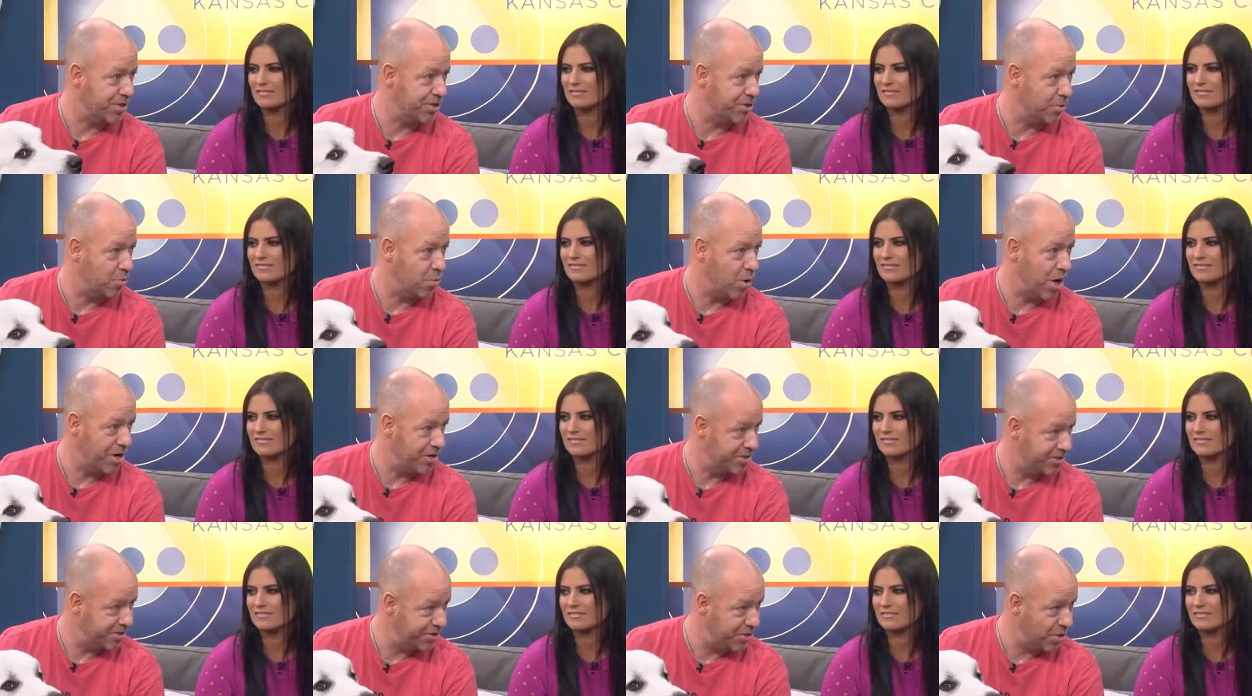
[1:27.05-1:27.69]
Speaker 1: brings
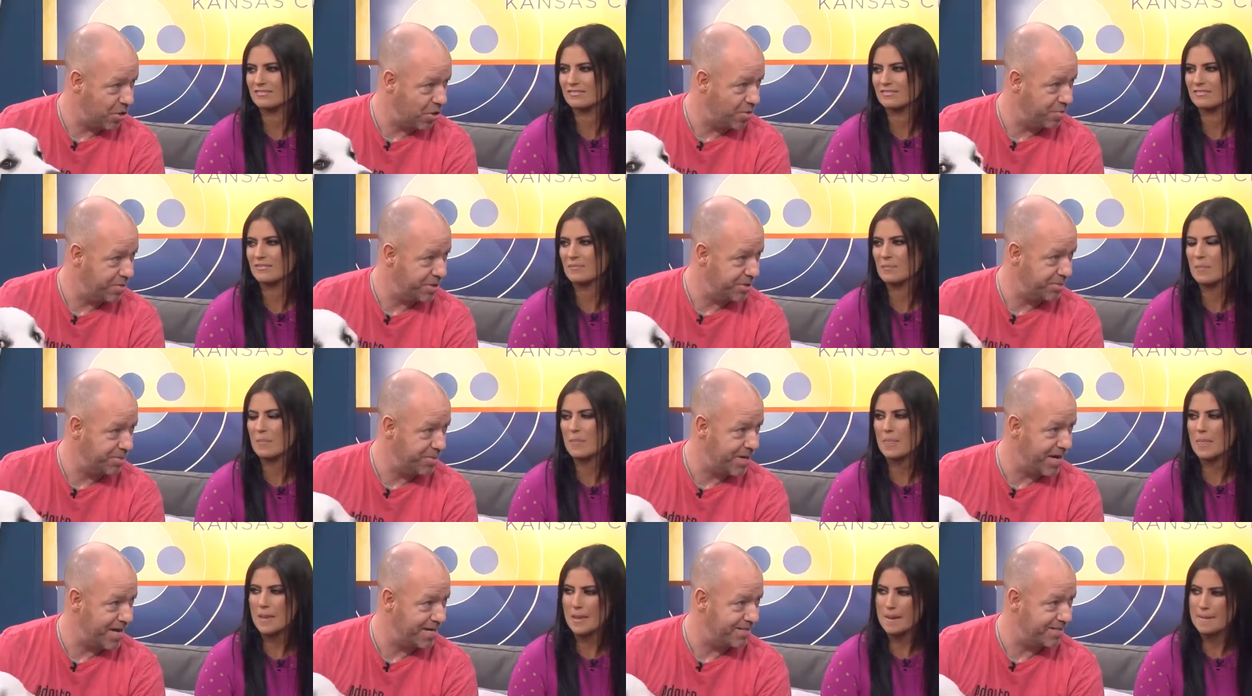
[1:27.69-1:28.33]
awareness to
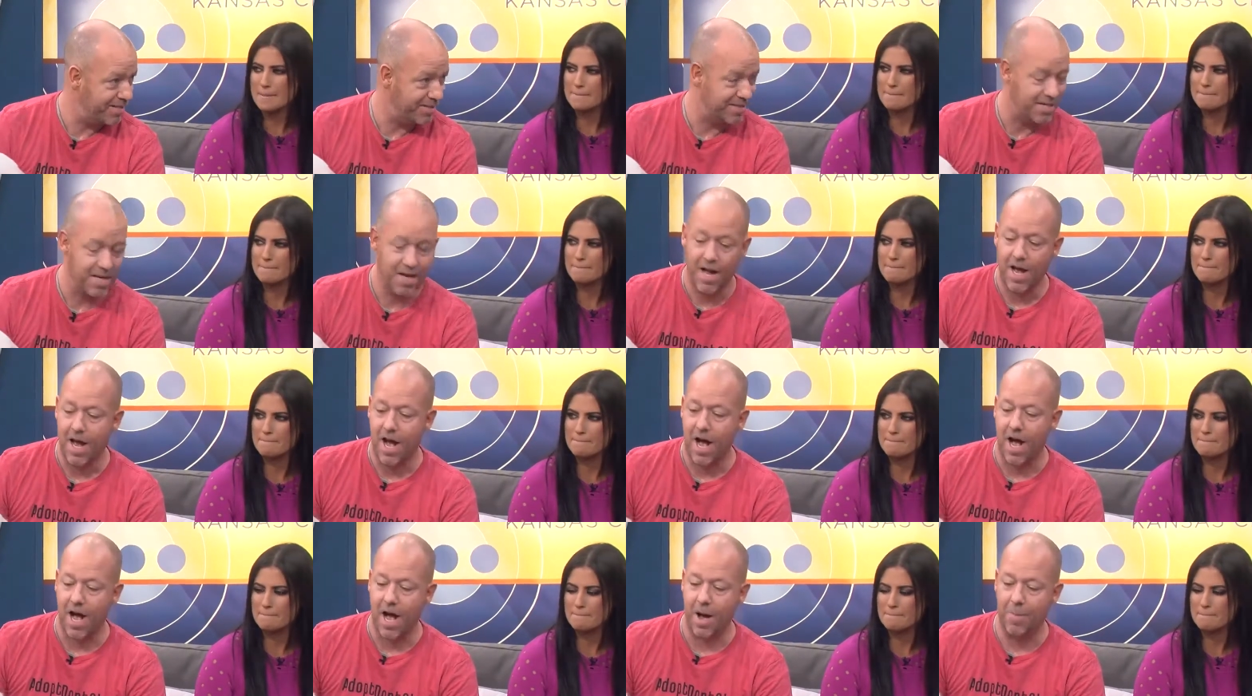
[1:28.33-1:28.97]
homeless pets,
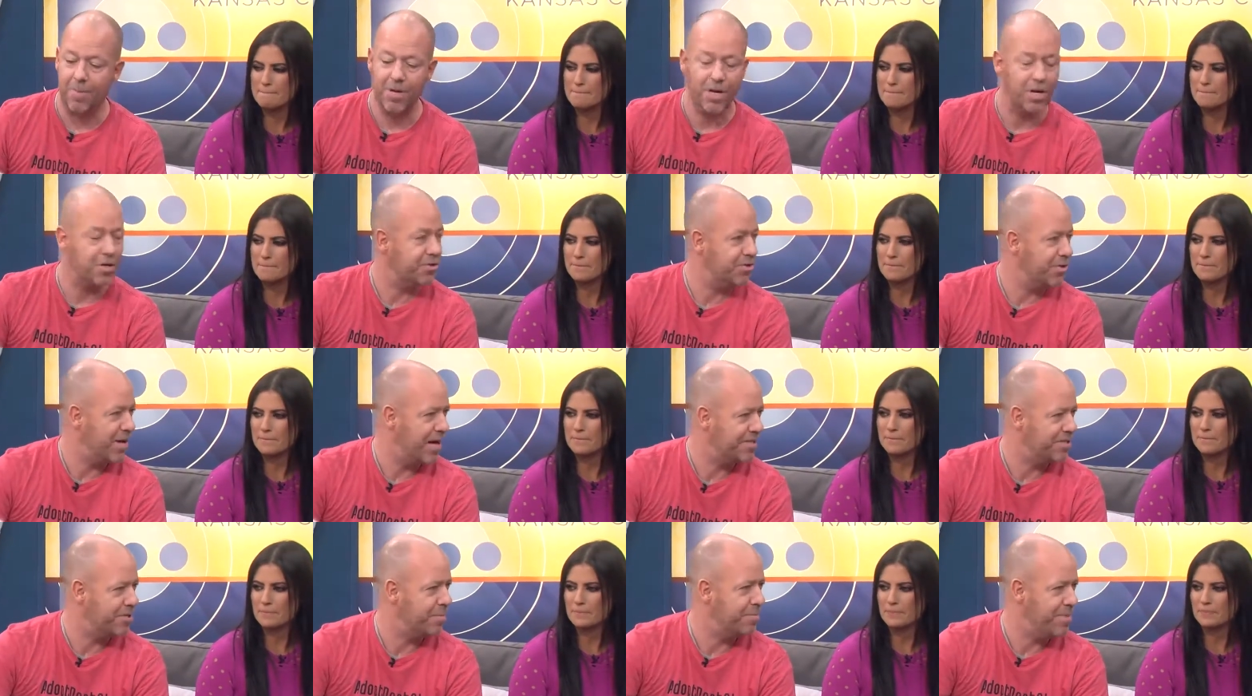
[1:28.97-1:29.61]
mm-hmm. um, but
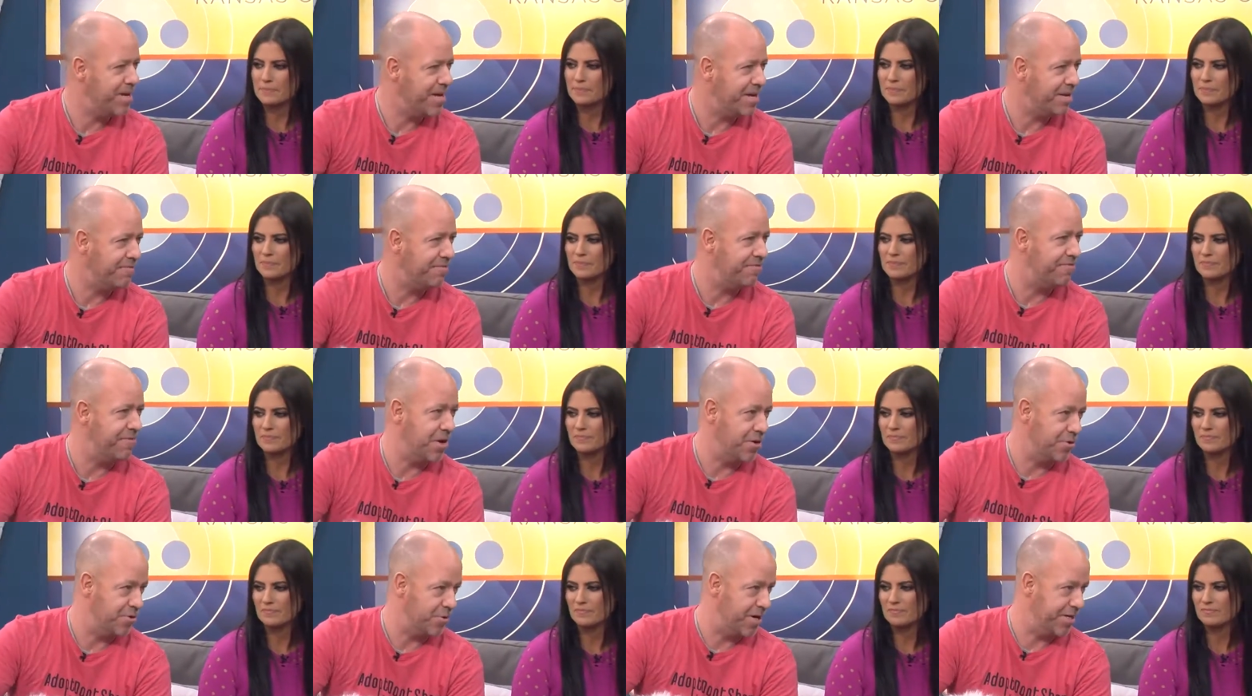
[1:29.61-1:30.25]
also has a big
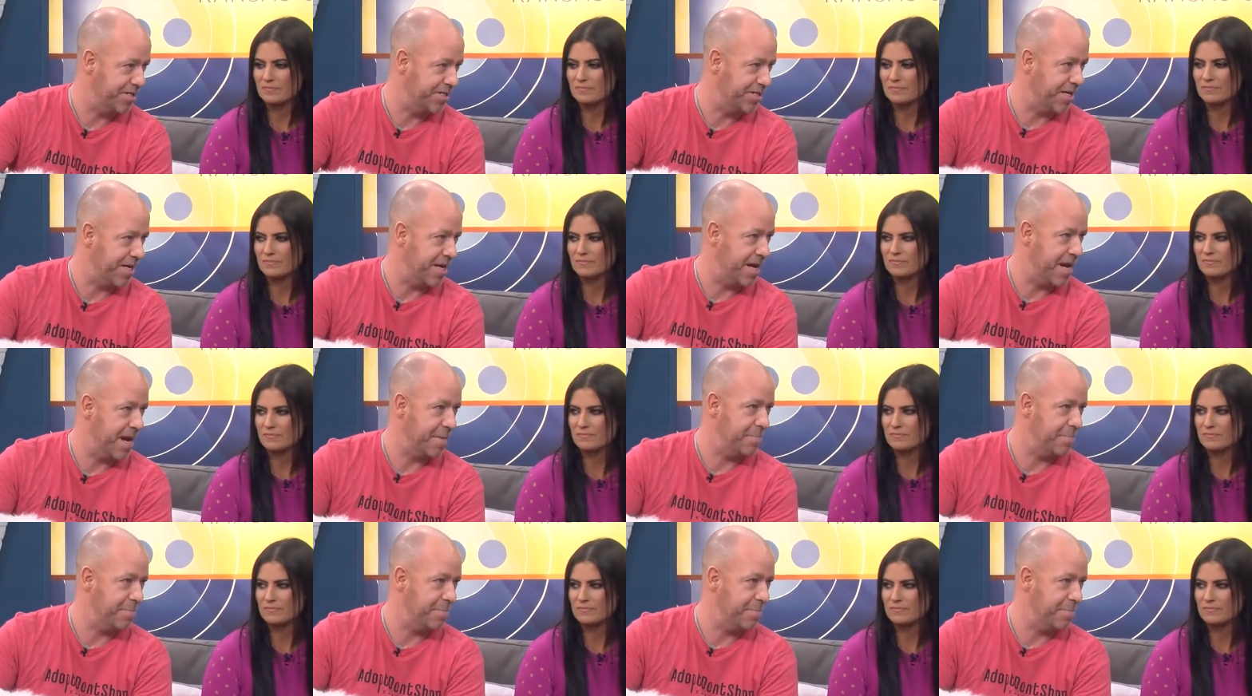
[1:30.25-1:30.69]
fundraising